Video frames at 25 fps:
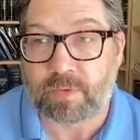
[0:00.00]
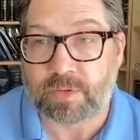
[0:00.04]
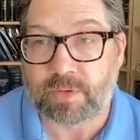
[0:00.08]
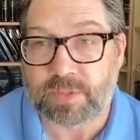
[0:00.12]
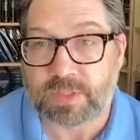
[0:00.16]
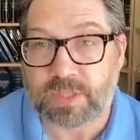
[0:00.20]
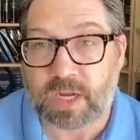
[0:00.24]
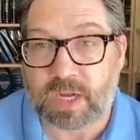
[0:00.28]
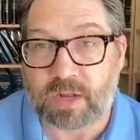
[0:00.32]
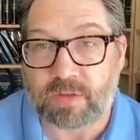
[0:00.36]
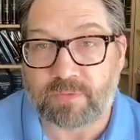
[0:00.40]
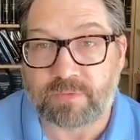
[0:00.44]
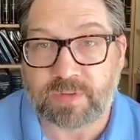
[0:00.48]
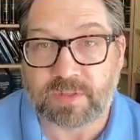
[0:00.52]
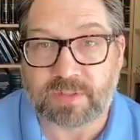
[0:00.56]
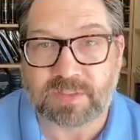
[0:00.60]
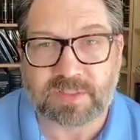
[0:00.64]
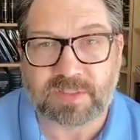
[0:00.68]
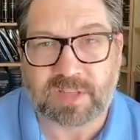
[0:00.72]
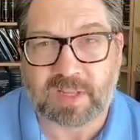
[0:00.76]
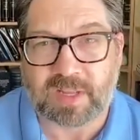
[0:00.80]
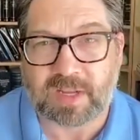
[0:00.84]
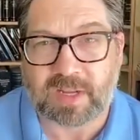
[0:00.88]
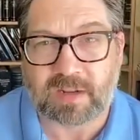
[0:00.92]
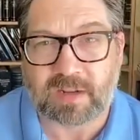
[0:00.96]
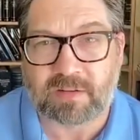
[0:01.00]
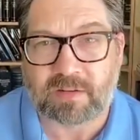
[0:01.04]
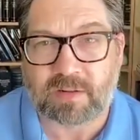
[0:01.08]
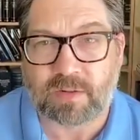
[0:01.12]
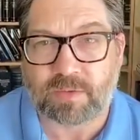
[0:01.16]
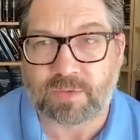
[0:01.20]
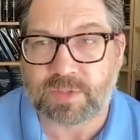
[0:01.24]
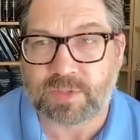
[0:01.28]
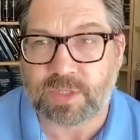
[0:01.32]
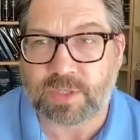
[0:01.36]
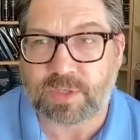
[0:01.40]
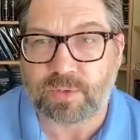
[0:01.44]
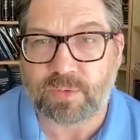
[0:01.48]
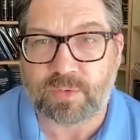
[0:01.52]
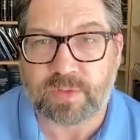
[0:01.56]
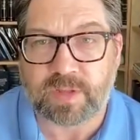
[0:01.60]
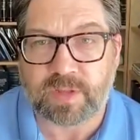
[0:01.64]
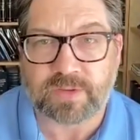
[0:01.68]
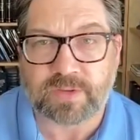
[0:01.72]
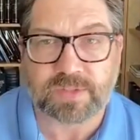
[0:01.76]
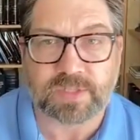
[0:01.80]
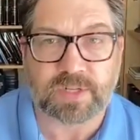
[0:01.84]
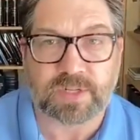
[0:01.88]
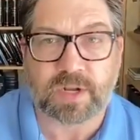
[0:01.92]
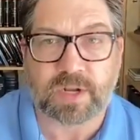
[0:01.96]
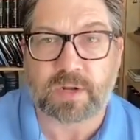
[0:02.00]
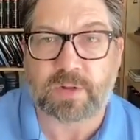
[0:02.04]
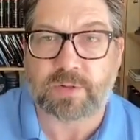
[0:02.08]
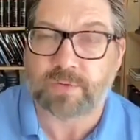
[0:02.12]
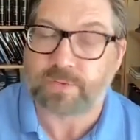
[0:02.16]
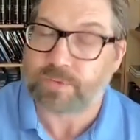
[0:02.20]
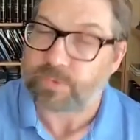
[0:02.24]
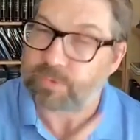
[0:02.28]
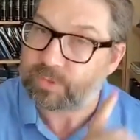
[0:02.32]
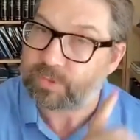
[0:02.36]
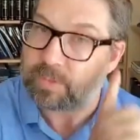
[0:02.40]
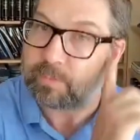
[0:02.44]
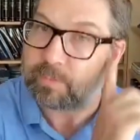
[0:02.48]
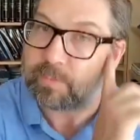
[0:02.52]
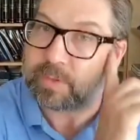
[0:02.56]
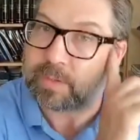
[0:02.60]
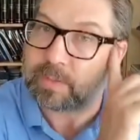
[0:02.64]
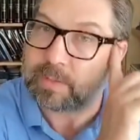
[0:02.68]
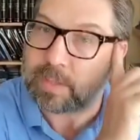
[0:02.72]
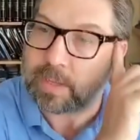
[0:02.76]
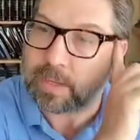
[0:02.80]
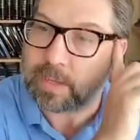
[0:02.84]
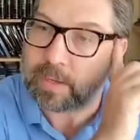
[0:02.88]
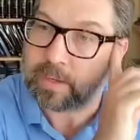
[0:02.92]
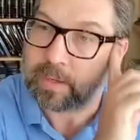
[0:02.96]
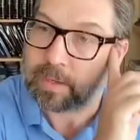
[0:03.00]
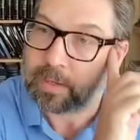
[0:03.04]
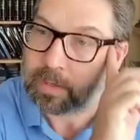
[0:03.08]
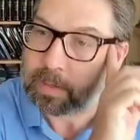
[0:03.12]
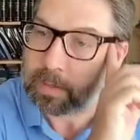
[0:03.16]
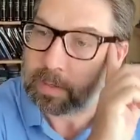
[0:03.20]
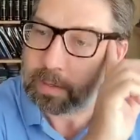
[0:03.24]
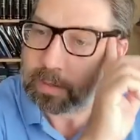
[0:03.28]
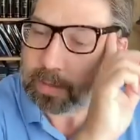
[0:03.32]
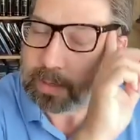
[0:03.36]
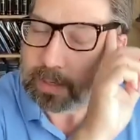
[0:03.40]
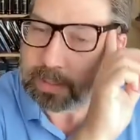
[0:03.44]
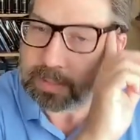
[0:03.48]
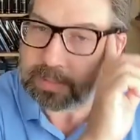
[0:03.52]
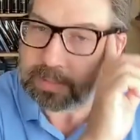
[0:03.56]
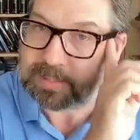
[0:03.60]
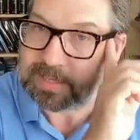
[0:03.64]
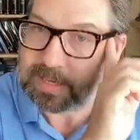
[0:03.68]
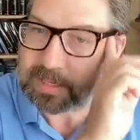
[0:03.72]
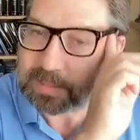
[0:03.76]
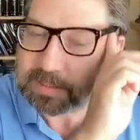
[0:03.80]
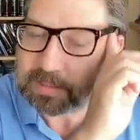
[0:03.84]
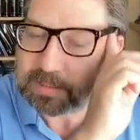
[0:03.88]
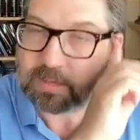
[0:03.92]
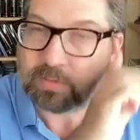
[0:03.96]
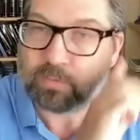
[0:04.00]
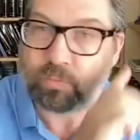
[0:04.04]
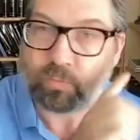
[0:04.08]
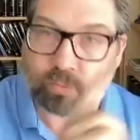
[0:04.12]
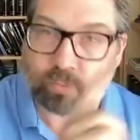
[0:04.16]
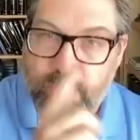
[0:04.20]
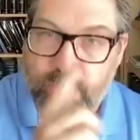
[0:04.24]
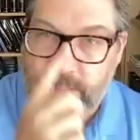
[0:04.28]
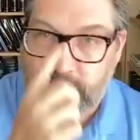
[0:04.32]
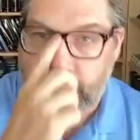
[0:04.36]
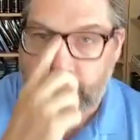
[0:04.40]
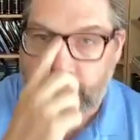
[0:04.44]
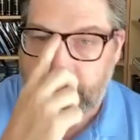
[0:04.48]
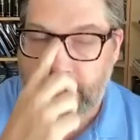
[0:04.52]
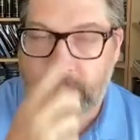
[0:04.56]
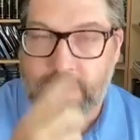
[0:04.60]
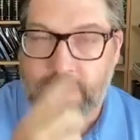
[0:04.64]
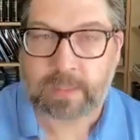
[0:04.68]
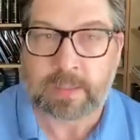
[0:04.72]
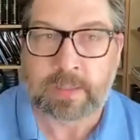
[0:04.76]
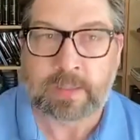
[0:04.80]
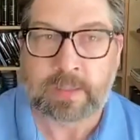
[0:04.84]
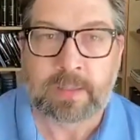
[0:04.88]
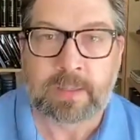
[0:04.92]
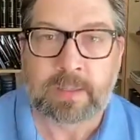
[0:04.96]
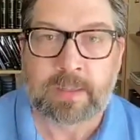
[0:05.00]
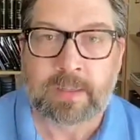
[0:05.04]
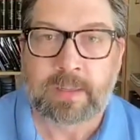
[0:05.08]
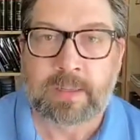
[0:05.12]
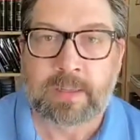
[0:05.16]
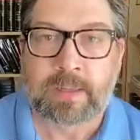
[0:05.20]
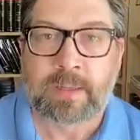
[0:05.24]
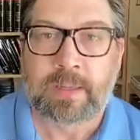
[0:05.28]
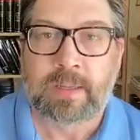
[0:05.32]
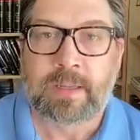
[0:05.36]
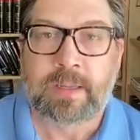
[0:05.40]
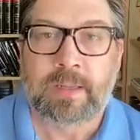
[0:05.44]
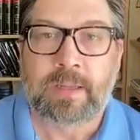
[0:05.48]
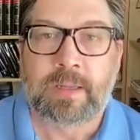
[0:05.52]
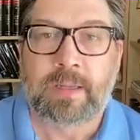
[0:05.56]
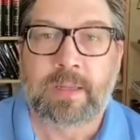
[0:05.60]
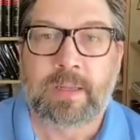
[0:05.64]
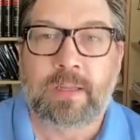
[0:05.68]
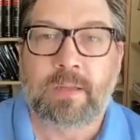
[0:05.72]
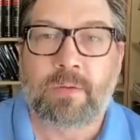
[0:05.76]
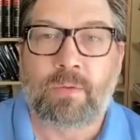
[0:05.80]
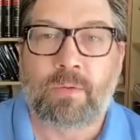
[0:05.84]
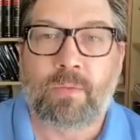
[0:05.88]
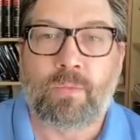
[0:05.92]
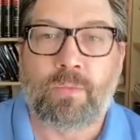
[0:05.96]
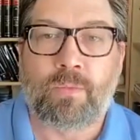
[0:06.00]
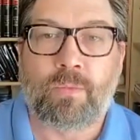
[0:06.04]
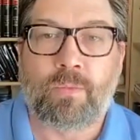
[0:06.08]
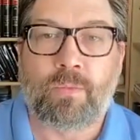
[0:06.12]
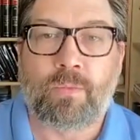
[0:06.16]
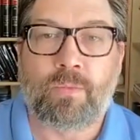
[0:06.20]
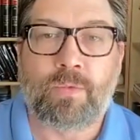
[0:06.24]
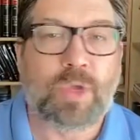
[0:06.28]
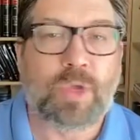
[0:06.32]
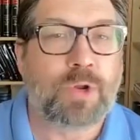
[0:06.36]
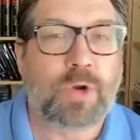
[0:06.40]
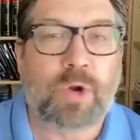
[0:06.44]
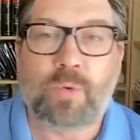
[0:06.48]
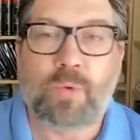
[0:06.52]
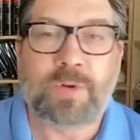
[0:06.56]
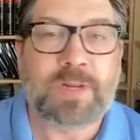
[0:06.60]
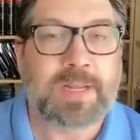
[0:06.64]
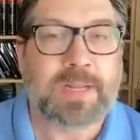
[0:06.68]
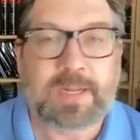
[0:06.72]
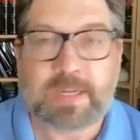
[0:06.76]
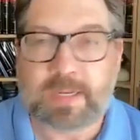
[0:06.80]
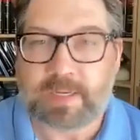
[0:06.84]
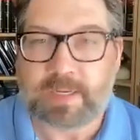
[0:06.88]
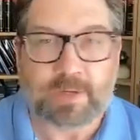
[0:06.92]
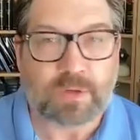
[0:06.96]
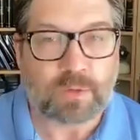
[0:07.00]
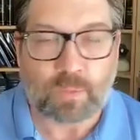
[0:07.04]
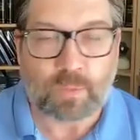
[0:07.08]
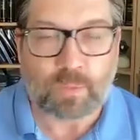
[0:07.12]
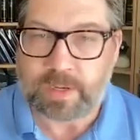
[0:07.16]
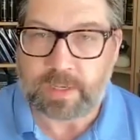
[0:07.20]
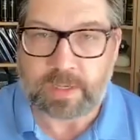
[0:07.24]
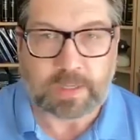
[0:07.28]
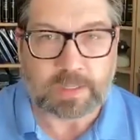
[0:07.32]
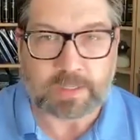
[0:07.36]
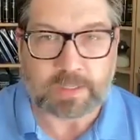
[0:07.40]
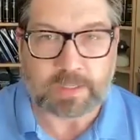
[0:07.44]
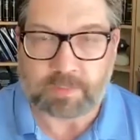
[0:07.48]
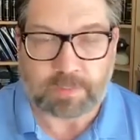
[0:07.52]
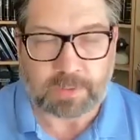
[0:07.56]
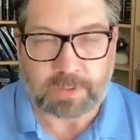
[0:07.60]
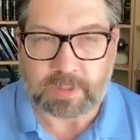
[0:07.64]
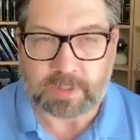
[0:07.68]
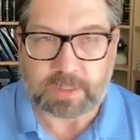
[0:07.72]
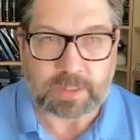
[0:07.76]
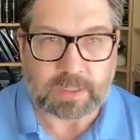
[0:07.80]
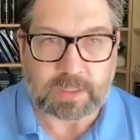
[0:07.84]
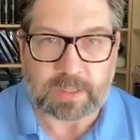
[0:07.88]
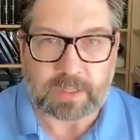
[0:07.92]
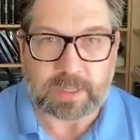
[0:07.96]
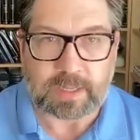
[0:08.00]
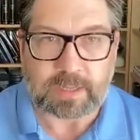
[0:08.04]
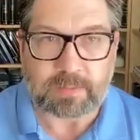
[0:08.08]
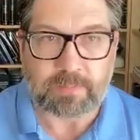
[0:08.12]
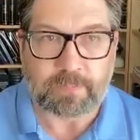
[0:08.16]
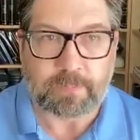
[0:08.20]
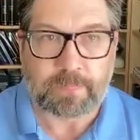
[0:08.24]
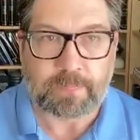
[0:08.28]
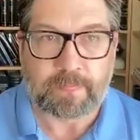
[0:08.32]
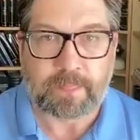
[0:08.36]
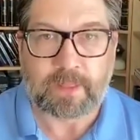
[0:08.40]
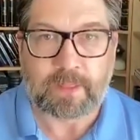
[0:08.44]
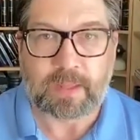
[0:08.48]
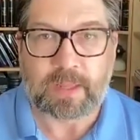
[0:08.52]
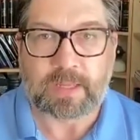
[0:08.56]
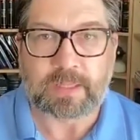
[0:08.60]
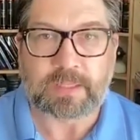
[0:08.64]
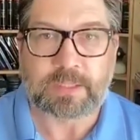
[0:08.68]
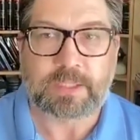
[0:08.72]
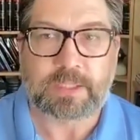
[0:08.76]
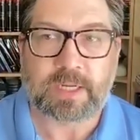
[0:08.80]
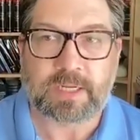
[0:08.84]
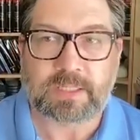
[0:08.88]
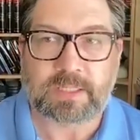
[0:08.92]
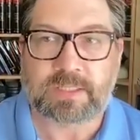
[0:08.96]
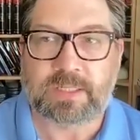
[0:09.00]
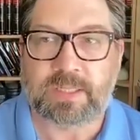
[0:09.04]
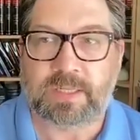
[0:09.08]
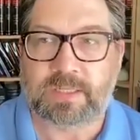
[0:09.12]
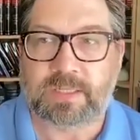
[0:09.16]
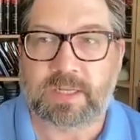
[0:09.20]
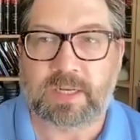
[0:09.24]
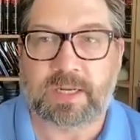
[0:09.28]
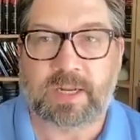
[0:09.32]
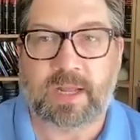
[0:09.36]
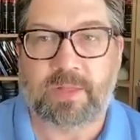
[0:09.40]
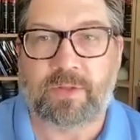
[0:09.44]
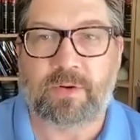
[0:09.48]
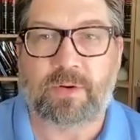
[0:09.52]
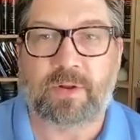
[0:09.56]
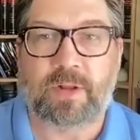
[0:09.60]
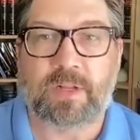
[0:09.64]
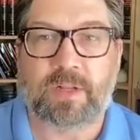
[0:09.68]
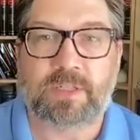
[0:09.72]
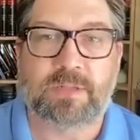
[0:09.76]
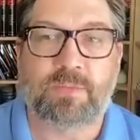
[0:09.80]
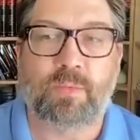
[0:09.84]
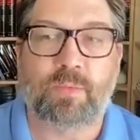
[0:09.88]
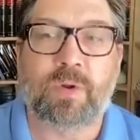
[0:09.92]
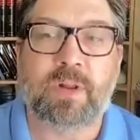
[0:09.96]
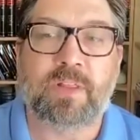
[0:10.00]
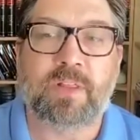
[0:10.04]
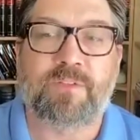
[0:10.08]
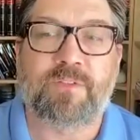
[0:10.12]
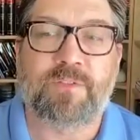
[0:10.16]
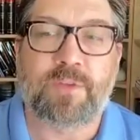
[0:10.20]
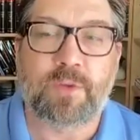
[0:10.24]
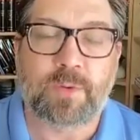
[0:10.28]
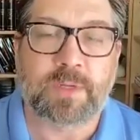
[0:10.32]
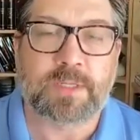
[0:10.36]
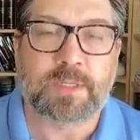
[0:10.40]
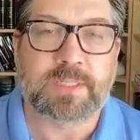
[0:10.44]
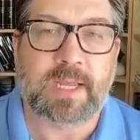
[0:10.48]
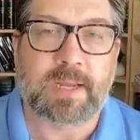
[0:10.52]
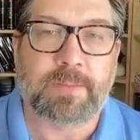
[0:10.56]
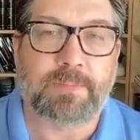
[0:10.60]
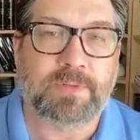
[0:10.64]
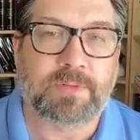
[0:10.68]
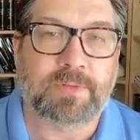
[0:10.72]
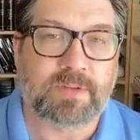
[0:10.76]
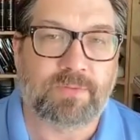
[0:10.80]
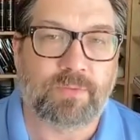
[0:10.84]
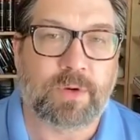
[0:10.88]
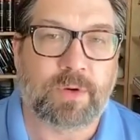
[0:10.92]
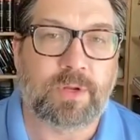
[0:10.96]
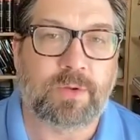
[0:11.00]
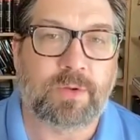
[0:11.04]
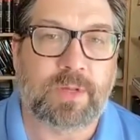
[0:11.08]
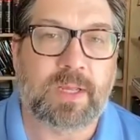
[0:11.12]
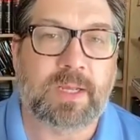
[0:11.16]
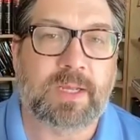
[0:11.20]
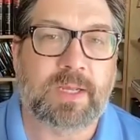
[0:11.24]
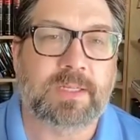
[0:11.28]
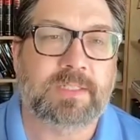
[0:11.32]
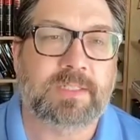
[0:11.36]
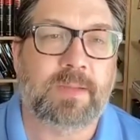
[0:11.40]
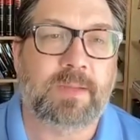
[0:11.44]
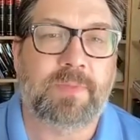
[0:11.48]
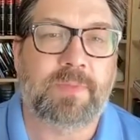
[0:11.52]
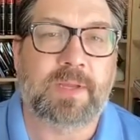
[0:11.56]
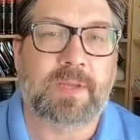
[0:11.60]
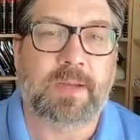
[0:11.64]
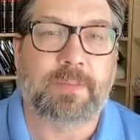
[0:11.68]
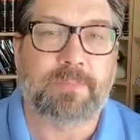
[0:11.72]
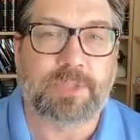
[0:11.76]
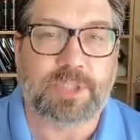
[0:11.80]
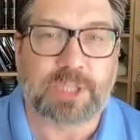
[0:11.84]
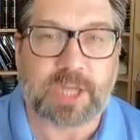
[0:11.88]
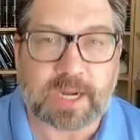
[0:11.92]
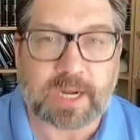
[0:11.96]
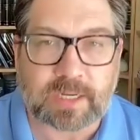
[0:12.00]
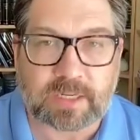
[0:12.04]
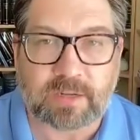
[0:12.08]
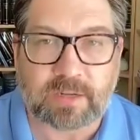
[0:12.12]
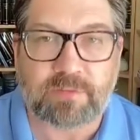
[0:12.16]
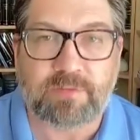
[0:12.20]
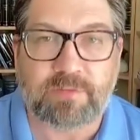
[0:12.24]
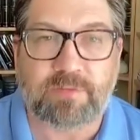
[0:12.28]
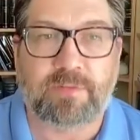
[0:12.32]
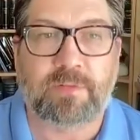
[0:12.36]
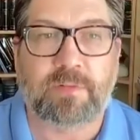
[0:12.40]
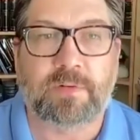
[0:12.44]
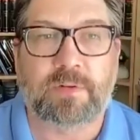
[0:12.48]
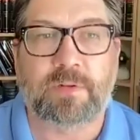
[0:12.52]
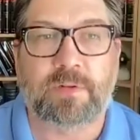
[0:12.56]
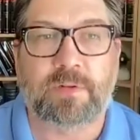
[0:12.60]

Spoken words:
yourself. It's like close to $2,000 or something like that. And it doesn't really, you don't need it to win a disability claim. It just is it's one of the few examples of where you can get something objective